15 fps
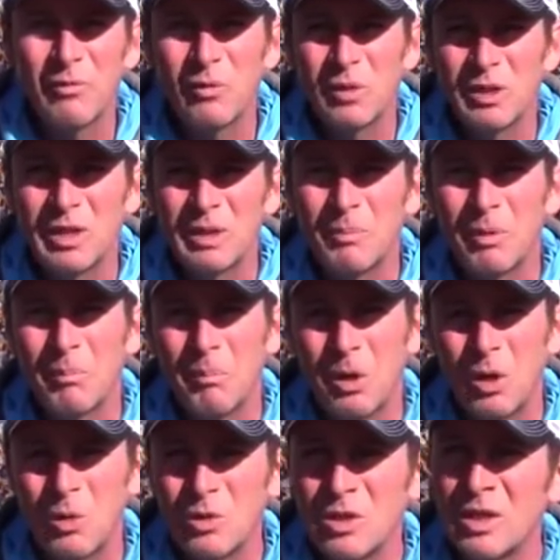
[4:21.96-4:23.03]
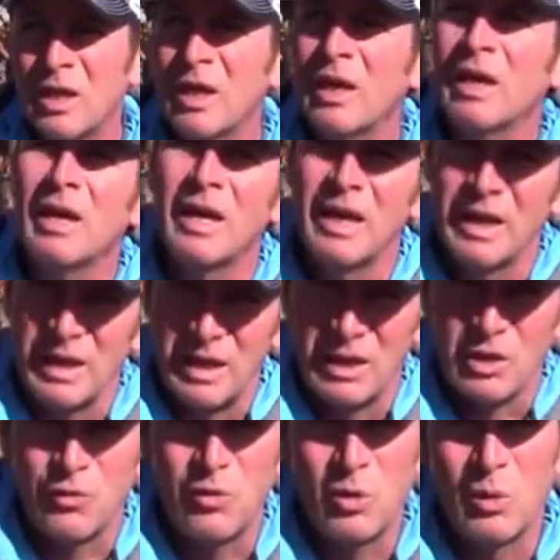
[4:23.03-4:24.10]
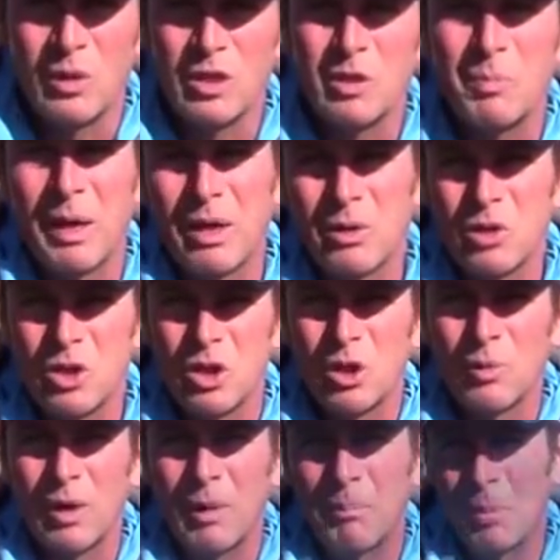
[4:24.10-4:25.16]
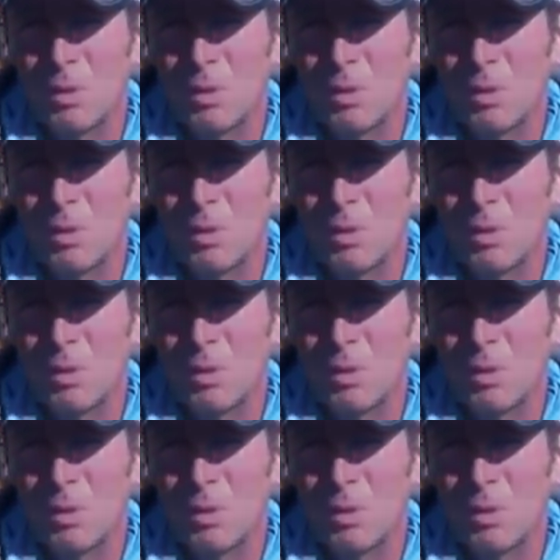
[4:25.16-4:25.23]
foot deep at most. Catch a few on a spider jig around